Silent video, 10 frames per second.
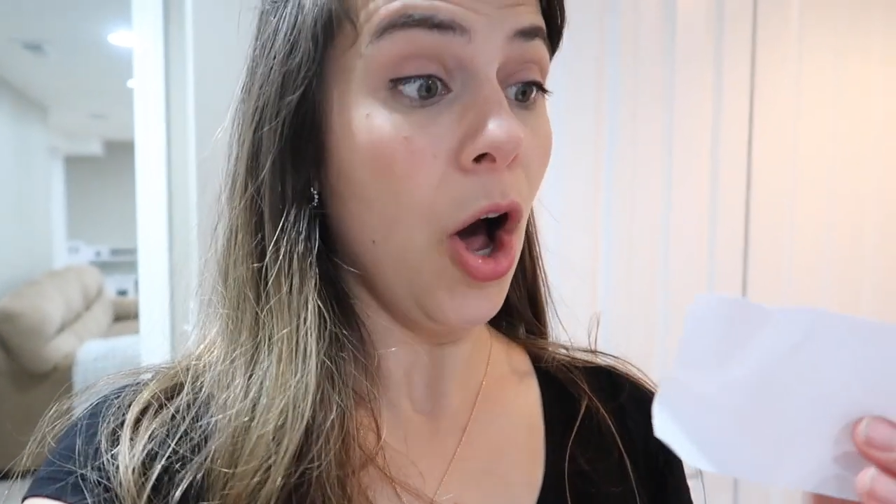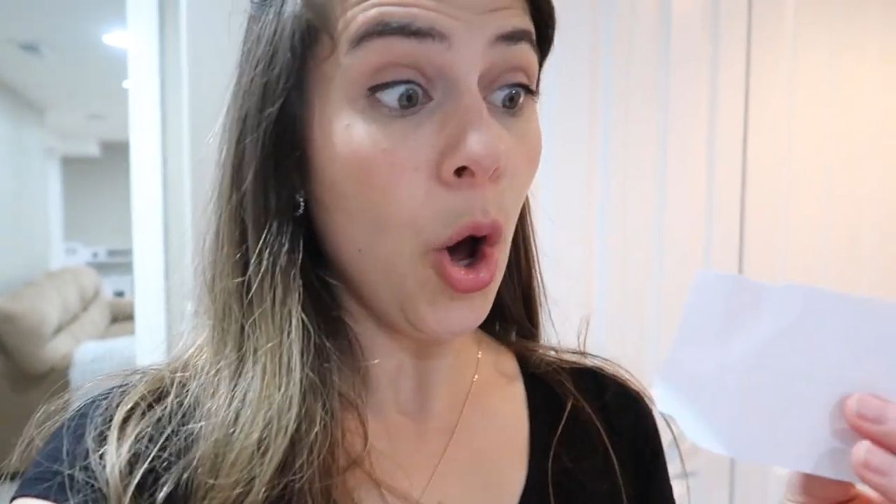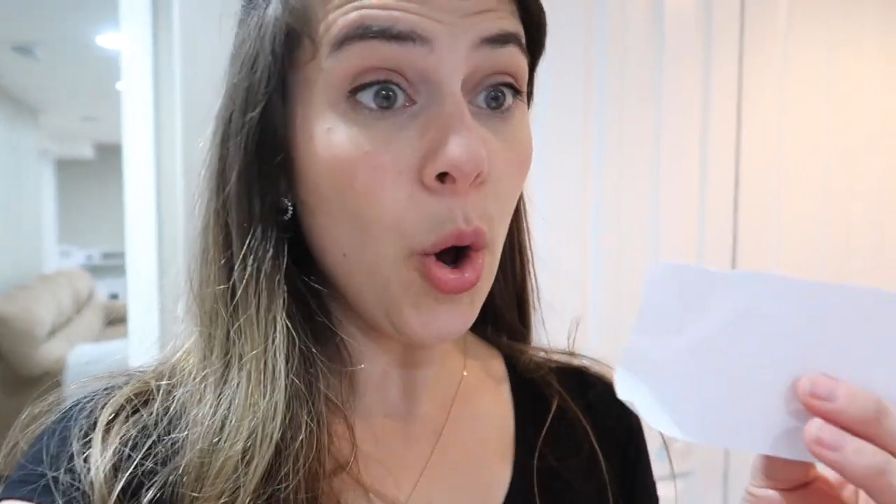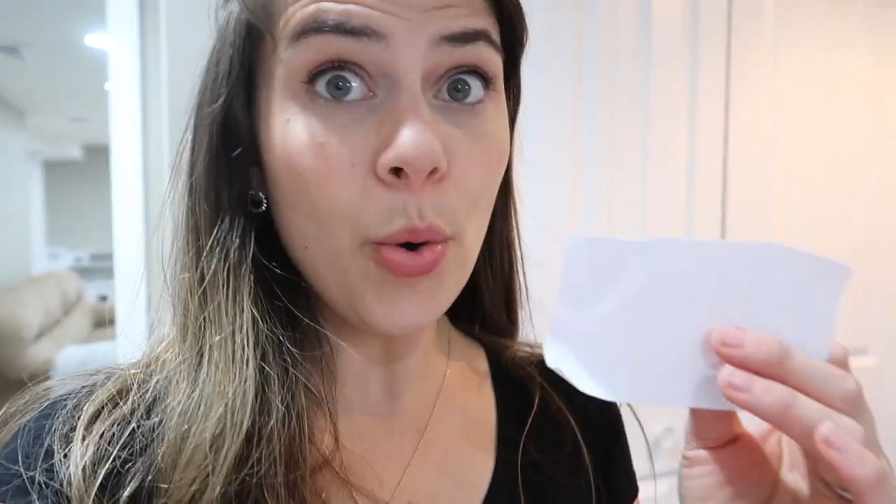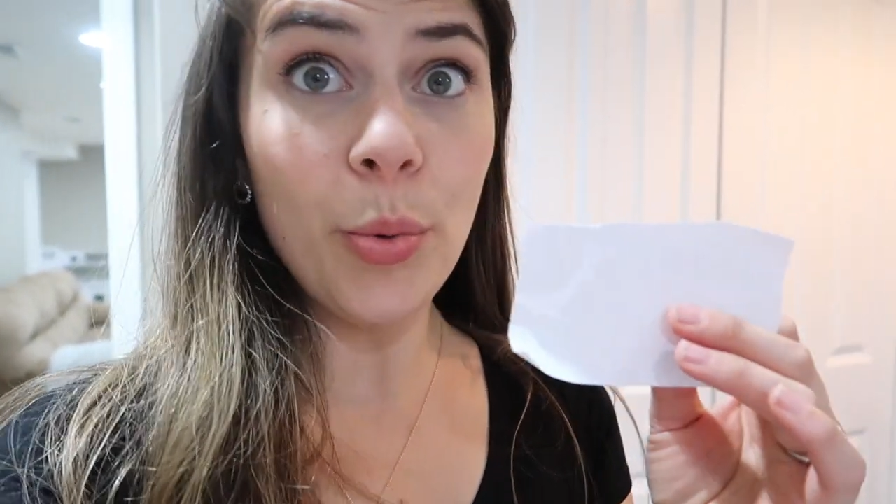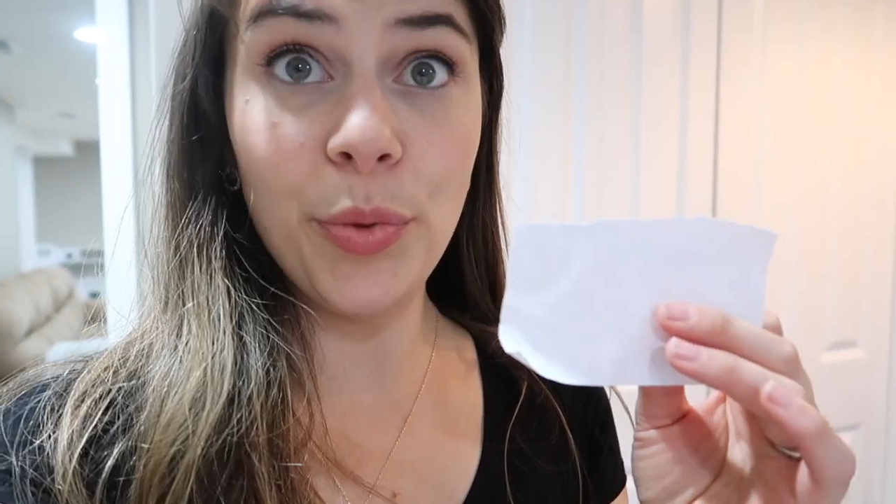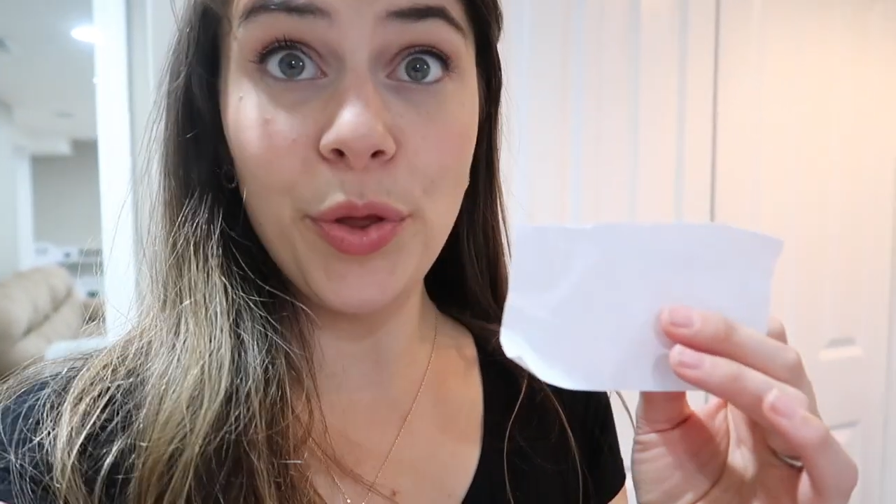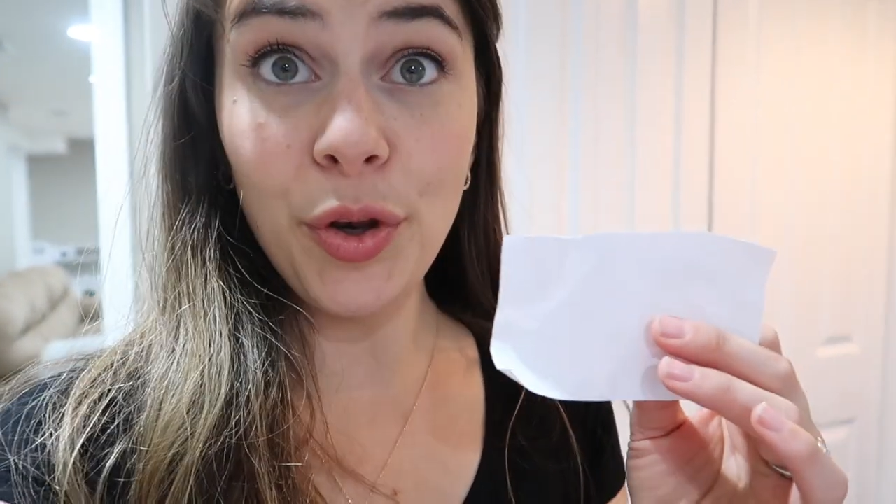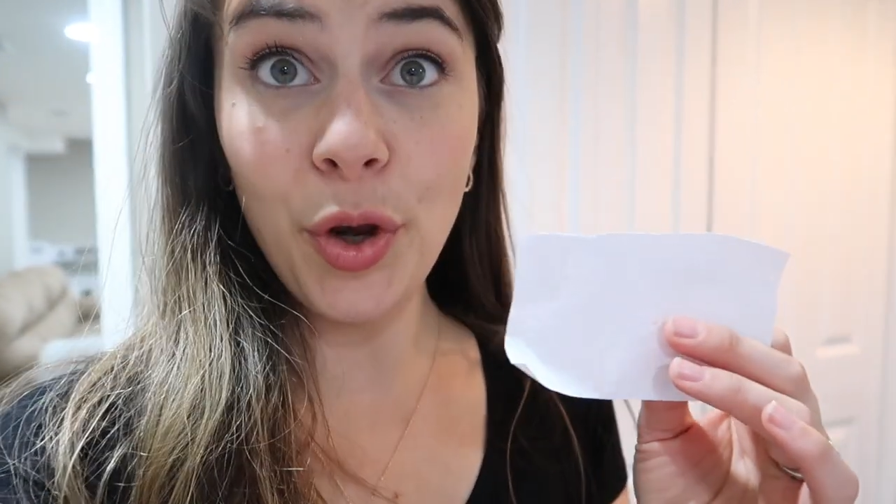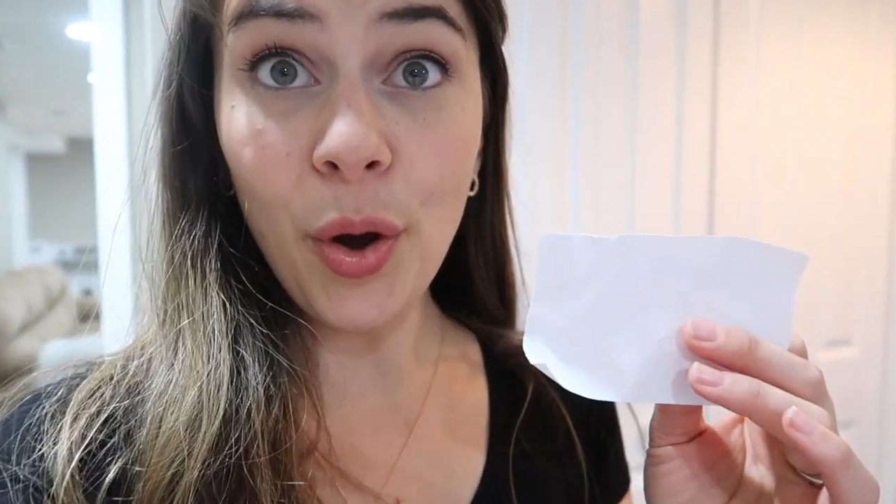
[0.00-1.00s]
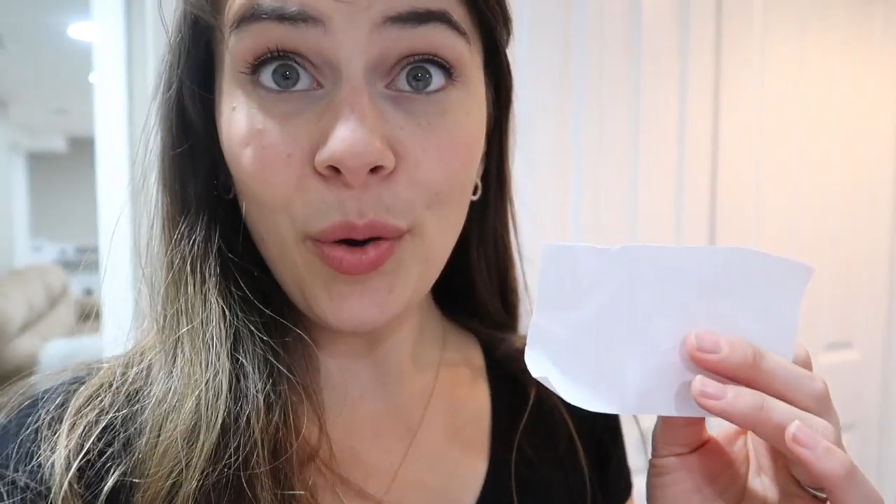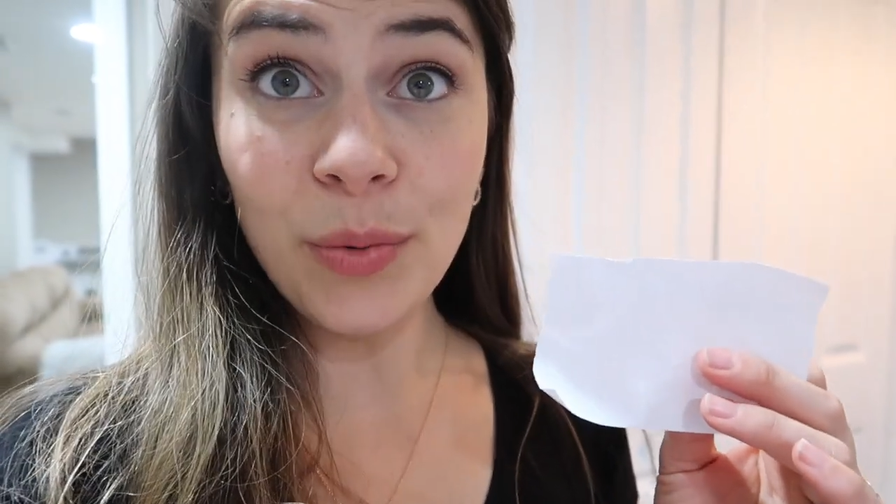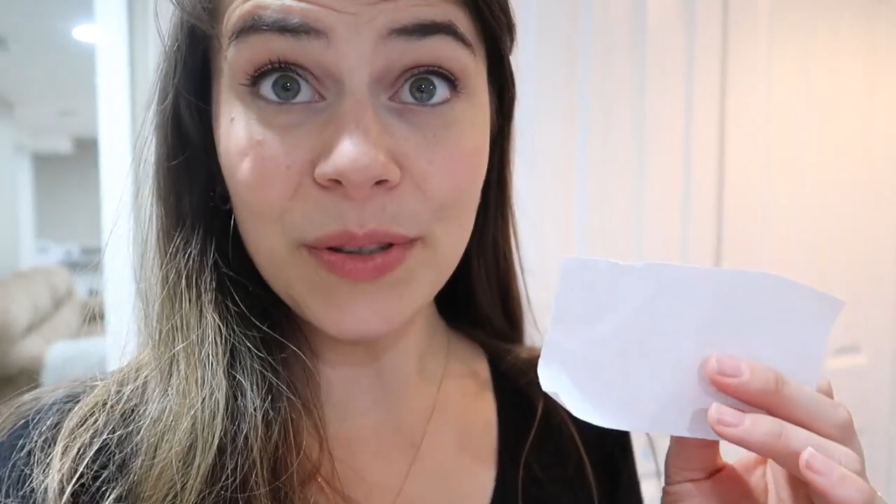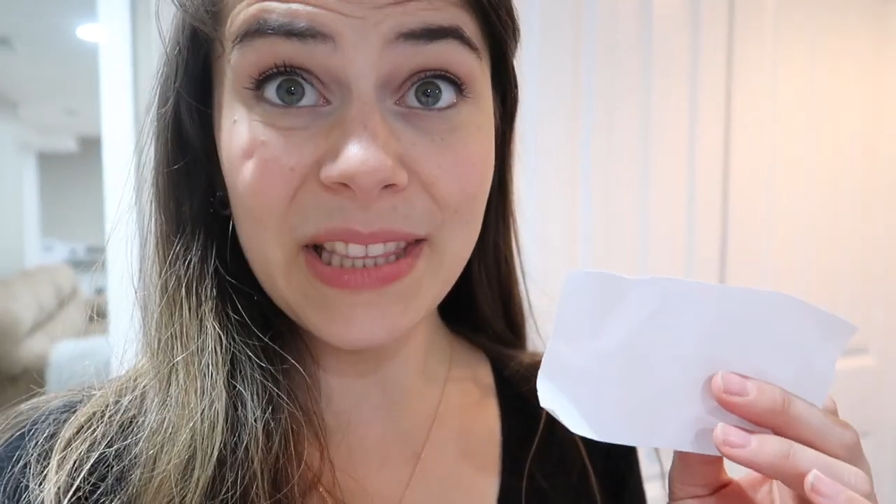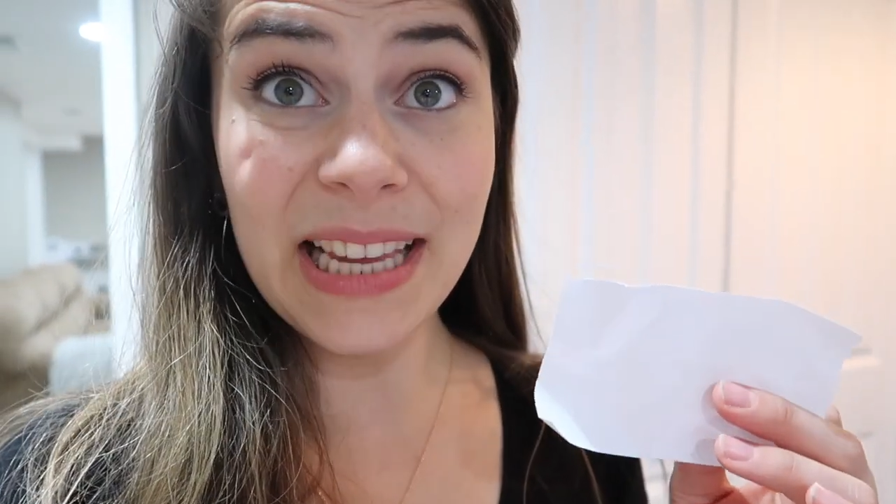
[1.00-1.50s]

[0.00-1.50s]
Oh, the note.